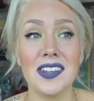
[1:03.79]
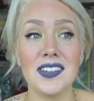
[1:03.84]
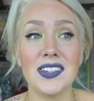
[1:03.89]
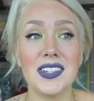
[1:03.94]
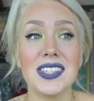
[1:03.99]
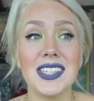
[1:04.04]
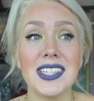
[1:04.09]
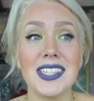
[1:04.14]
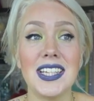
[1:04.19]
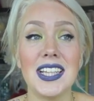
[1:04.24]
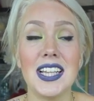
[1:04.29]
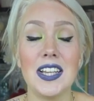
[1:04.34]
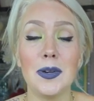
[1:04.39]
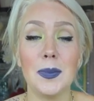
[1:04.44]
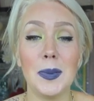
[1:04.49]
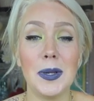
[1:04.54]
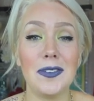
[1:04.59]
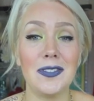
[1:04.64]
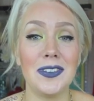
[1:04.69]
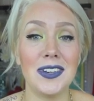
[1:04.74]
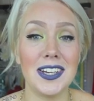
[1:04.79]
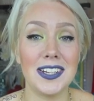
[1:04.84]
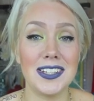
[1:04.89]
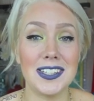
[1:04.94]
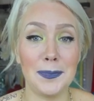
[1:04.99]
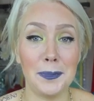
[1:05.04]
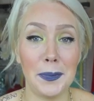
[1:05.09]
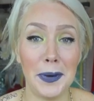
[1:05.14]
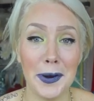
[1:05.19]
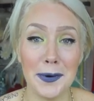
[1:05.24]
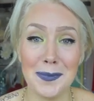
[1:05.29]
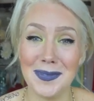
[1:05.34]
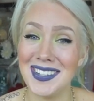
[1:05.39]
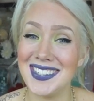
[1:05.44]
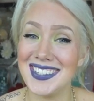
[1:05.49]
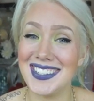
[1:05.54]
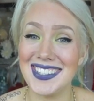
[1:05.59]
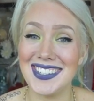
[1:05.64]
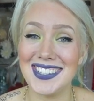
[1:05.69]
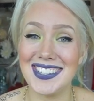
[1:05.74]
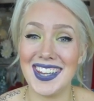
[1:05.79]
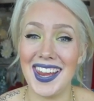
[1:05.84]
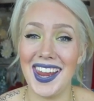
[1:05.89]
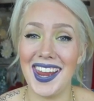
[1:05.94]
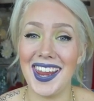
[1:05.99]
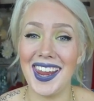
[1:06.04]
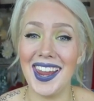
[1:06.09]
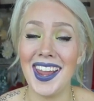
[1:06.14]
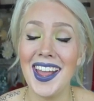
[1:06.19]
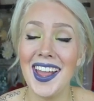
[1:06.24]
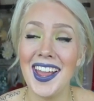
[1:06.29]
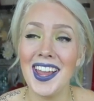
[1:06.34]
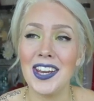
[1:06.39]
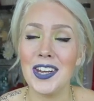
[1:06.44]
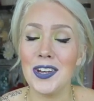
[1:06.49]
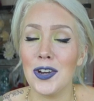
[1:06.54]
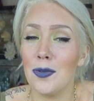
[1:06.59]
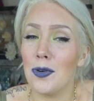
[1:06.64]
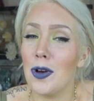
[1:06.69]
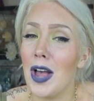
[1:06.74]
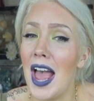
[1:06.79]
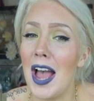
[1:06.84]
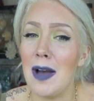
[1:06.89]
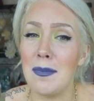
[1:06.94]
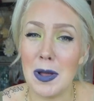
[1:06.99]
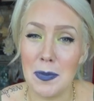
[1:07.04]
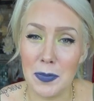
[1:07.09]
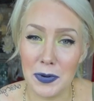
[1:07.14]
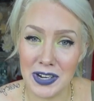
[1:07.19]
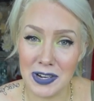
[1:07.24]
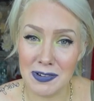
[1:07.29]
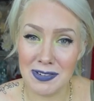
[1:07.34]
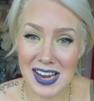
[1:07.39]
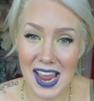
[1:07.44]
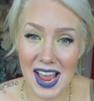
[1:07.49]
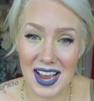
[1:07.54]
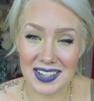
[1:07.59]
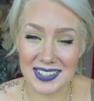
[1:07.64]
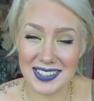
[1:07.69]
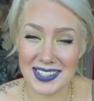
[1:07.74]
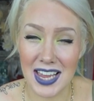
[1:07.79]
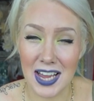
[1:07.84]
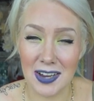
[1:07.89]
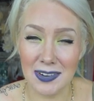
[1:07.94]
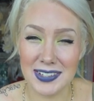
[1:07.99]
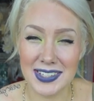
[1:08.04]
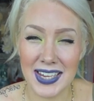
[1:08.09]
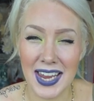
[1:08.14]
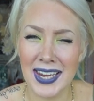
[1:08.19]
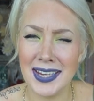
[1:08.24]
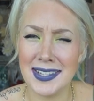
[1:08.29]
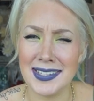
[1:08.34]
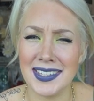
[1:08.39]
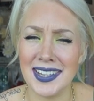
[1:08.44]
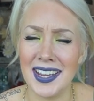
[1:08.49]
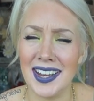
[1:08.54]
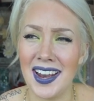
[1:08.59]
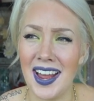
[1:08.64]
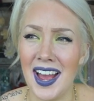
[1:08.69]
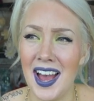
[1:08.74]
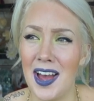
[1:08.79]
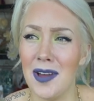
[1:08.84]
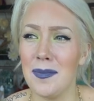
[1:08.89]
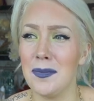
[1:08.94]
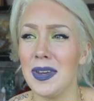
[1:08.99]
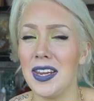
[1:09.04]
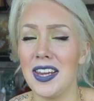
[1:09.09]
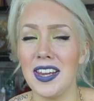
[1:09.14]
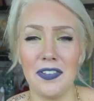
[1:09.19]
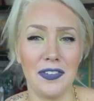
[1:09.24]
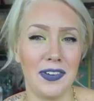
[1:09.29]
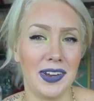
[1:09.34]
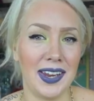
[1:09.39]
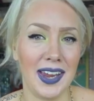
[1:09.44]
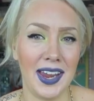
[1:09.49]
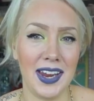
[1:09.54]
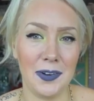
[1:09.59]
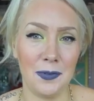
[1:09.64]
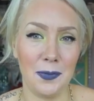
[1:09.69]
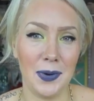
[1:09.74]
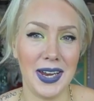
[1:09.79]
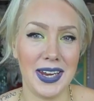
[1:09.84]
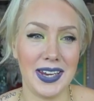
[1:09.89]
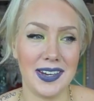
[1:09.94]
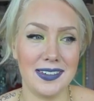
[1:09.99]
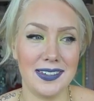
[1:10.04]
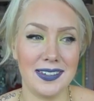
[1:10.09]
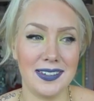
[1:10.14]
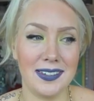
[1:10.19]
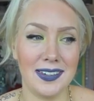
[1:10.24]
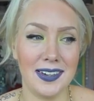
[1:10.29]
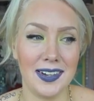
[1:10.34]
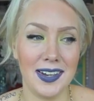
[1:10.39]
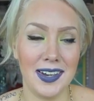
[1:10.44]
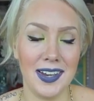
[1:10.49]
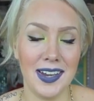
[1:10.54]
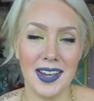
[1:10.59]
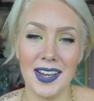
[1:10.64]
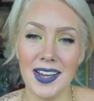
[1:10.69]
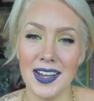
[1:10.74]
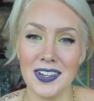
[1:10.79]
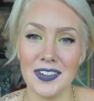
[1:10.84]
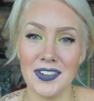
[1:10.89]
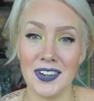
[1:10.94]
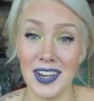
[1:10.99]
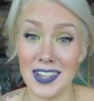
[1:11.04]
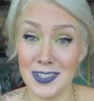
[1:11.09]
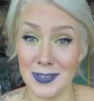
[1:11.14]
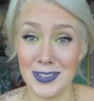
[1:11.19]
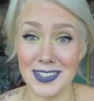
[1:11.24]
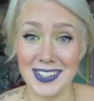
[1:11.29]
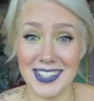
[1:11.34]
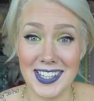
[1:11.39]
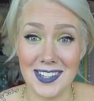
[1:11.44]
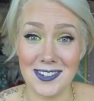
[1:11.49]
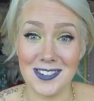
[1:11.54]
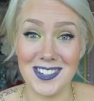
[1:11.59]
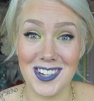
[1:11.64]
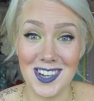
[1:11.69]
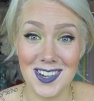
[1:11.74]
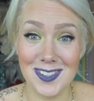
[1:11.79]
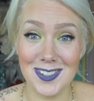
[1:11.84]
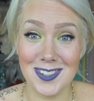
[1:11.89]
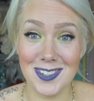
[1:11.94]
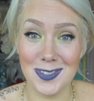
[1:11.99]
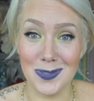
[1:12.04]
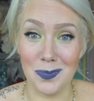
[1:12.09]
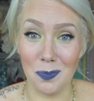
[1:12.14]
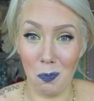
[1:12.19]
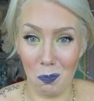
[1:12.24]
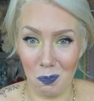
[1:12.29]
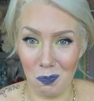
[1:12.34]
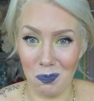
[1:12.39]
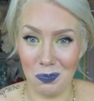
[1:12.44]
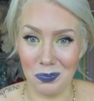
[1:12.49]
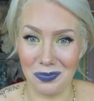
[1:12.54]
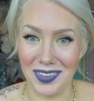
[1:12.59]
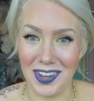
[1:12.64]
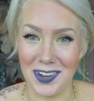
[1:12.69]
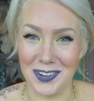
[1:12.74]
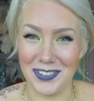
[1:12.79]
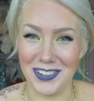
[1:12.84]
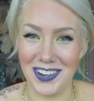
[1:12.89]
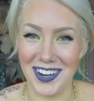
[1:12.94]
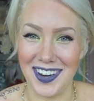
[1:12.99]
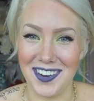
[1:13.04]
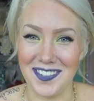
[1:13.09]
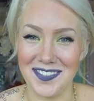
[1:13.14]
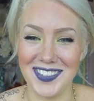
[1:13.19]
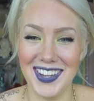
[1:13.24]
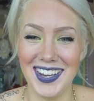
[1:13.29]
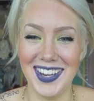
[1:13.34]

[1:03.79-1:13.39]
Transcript: Just as a little bit of an experiment to see, you know, how my body reacts, how it takes it, if I gain weight. Do you guys want to see the results? I'll show you.